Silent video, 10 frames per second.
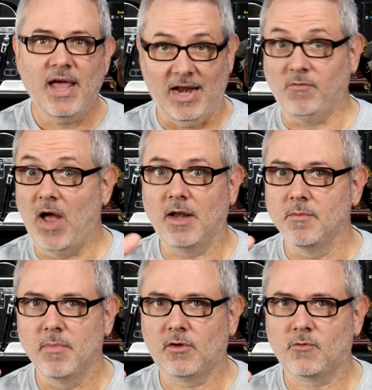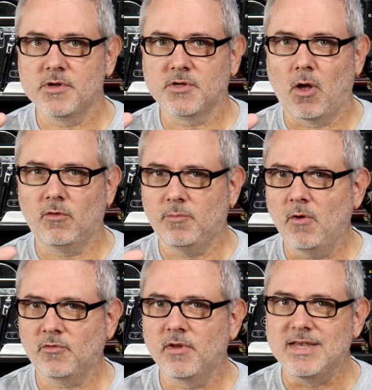and I've gotten mixed results,
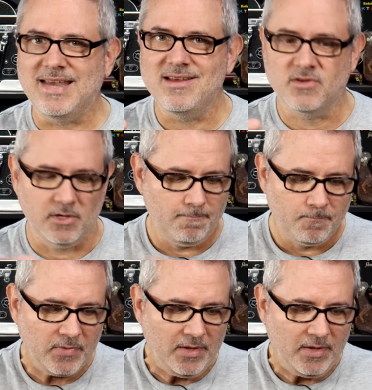mostly decent.